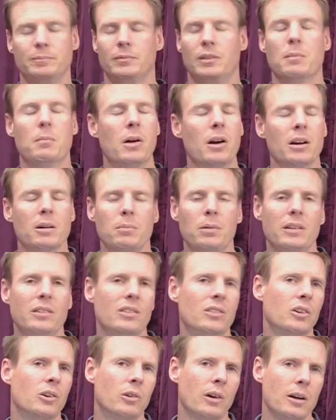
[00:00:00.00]
the marketplace
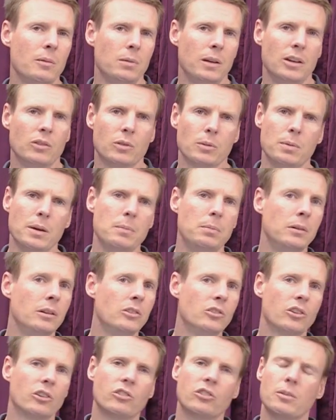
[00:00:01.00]
is a great place for people in
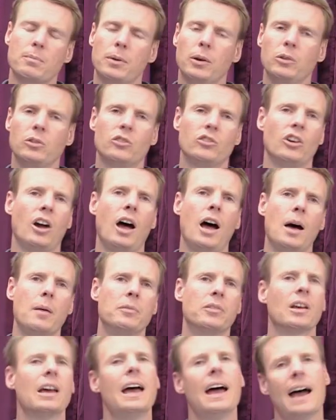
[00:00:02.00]
the church to post
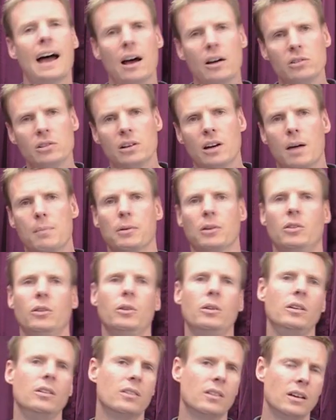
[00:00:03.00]
jobs, housing
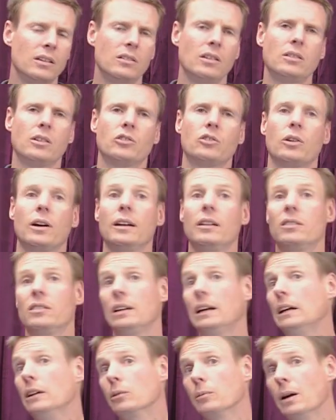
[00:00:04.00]
opportunities, things that they're trying to
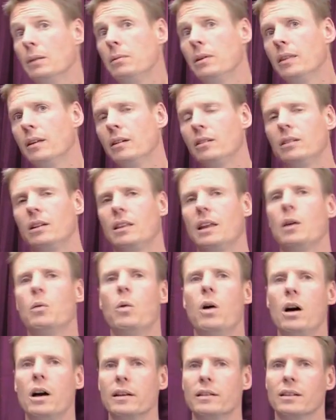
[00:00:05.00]
sell, or maybe things that they
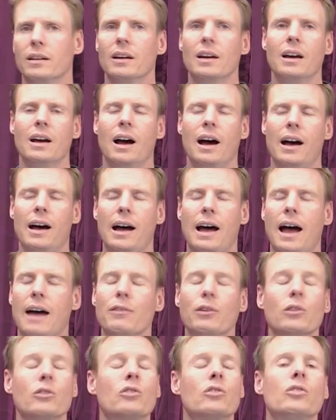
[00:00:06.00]
want. I've
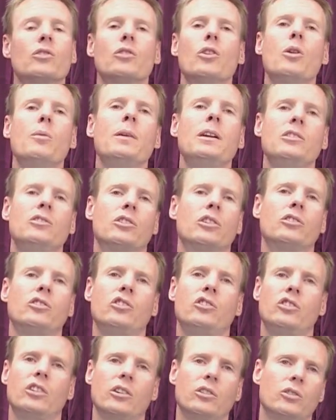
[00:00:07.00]
heard so many
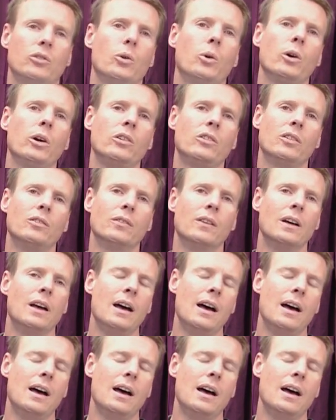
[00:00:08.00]
churches share stories of